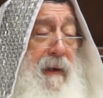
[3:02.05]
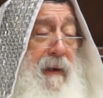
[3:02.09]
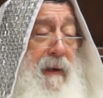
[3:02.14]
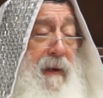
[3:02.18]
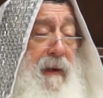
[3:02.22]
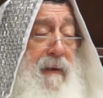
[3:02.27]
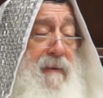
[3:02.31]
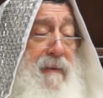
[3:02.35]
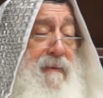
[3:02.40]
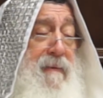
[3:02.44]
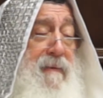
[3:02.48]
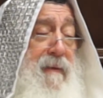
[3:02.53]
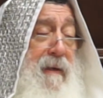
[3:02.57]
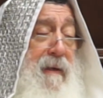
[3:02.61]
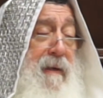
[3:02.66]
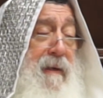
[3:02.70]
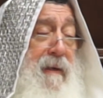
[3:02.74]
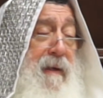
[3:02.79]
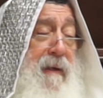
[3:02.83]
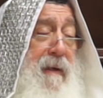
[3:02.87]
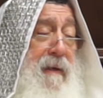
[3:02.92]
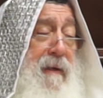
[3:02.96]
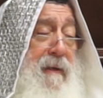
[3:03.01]
it's
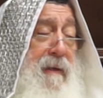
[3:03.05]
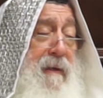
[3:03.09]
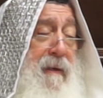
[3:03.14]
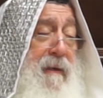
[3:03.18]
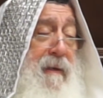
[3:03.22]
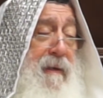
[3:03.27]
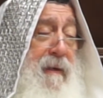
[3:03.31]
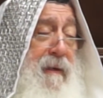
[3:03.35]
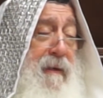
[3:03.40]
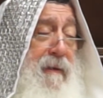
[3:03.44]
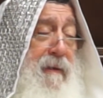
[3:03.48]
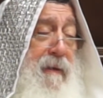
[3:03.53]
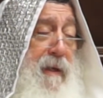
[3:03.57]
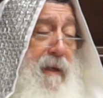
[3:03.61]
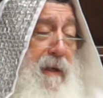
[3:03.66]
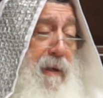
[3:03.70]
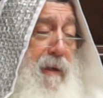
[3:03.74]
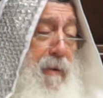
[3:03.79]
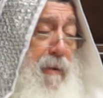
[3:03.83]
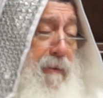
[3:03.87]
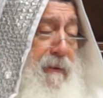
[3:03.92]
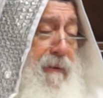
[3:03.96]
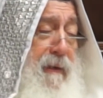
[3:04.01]

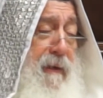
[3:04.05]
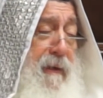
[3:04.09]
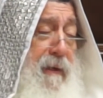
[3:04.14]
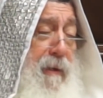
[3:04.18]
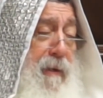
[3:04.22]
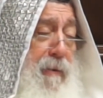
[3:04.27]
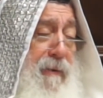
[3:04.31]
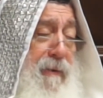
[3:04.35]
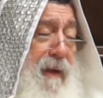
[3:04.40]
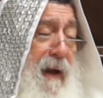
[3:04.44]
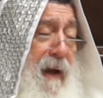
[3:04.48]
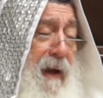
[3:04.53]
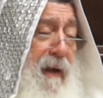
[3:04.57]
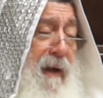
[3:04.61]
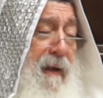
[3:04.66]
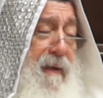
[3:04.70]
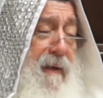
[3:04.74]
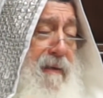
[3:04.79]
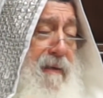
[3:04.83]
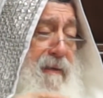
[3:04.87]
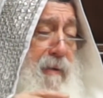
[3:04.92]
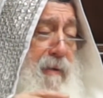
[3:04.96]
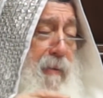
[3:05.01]
the Yehudi,
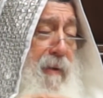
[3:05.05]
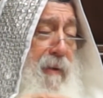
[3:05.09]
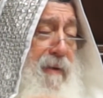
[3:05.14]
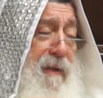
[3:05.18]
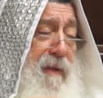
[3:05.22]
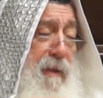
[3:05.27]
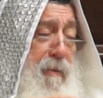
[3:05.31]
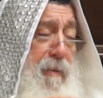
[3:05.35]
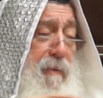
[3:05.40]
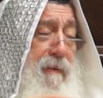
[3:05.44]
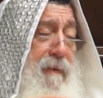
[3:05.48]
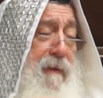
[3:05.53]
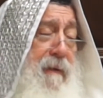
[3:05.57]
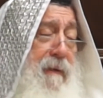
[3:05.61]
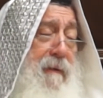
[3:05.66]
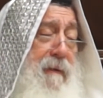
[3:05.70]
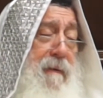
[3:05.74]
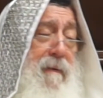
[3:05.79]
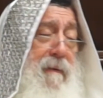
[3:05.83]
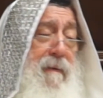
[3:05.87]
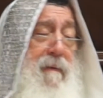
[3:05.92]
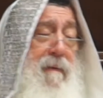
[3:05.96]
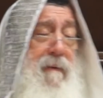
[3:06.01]
Yehuda is the word Yehudi,
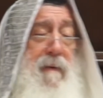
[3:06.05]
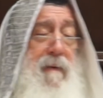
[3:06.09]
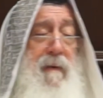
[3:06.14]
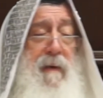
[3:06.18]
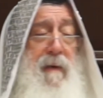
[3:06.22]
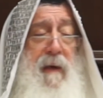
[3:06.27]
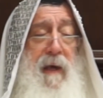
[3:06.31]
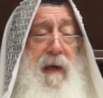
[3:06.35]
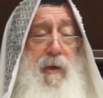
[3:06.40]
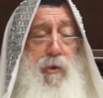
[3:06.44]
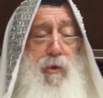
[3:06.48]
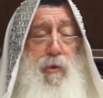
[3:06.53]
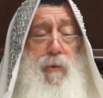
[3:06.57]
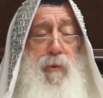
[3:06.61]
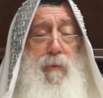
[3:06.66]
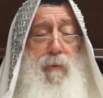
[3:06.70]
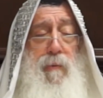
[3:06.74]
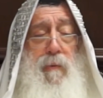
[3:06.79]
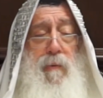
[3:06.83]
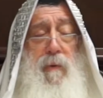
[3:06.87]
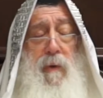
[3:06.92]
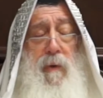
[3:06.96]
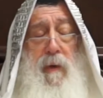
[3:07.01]
a
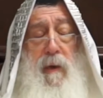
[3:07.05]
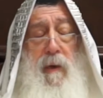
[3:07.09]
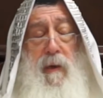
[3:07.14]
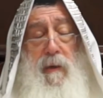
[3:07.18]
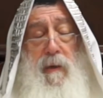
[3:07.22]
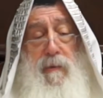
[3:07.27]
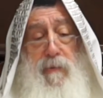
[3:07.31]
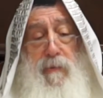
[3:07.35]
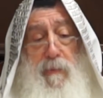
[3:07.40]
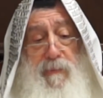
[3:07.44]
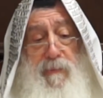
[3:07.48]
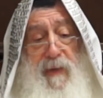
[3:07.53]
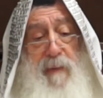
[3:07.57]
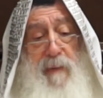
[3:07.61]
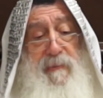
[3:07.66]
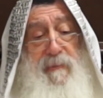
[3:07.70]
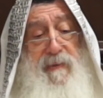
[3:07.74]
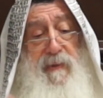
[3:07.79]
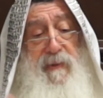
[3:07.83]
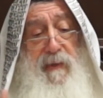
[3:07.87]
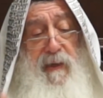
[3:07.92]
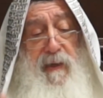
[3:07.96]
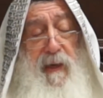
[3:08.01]
Jew.
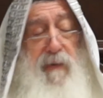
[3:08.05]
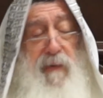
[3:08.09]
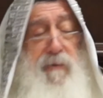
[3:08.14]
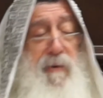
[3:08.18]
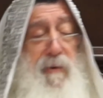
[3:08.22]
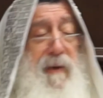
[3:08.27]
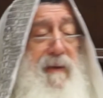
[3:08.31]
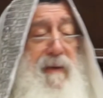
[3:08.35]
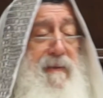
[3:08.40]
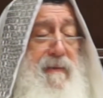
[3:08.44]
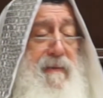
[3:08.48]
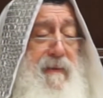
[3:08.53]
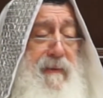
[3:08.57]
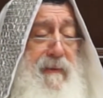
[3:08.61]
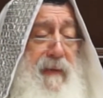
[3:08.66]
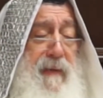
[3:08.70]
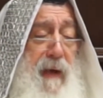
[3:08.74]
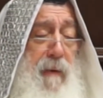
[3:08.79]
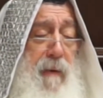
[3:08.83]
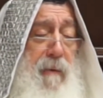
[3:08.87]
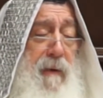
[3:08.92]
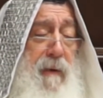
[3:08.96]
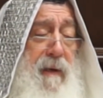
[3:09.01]
Sometimes the country is
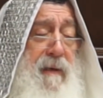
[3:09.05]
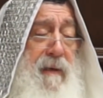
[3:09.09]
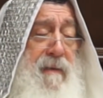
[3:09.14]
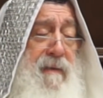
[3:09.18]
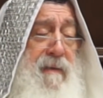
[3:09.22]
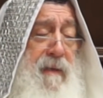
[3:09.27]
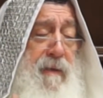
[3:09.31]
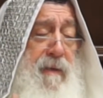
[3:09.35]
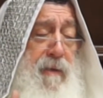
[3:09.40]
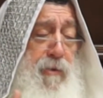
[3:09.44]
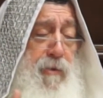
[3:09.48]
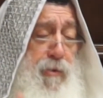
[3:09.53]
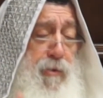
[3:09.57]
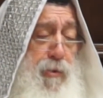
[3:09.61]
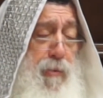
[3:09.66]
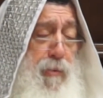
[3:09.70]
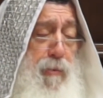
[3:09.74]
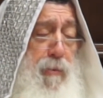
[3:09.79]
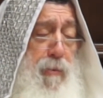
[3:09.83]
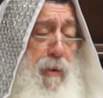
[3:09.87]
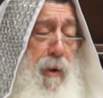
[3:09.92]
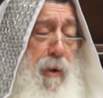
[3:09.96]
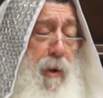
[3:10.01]
now is the
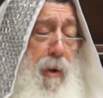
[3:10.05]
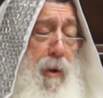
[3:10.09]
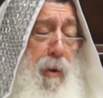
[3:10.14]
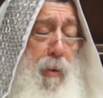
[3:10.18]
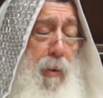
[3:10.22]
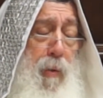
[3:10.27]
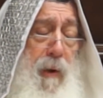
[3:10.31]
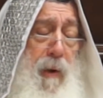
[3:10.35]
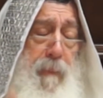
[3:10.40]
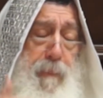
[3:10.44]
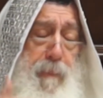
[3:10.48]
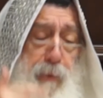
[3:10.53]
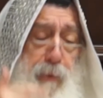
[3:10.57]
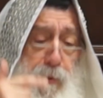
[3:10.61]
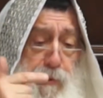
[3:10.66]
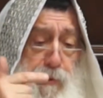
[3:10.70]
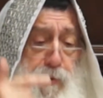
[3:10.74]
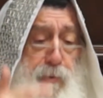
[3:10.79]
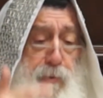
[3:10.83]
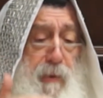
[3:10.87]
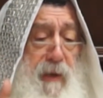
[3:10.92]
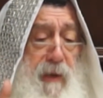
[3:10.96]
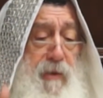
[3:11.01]
Jew who
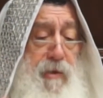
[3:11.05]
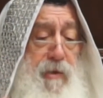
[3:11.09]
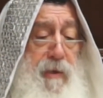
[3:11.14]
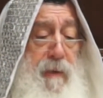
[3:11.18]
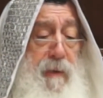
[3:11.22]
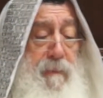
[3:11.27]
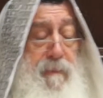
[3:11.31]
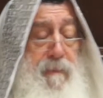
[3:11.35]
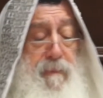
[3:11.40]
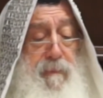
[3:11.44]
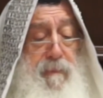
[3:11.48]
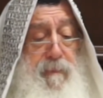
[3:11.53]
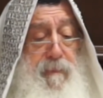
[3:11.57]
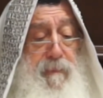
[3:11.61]
approached to Hashem.